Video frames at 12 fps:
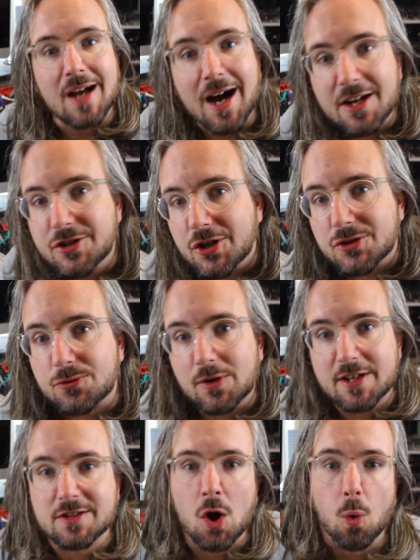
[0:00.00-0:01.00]
So I just
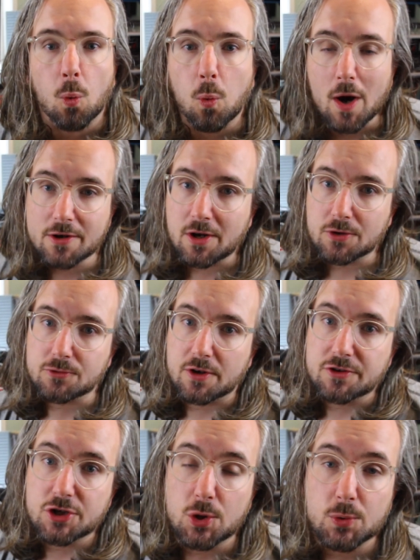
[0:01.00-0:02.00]
released
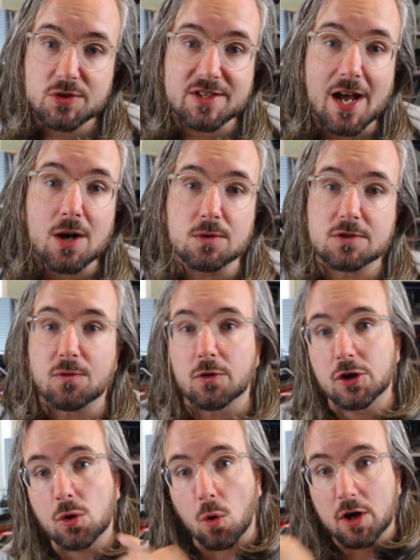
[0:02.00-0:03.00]
100 new sounds for
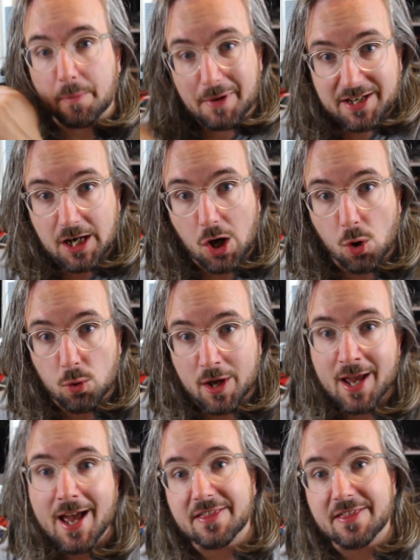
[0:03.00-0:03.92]
the Korg Minilogue,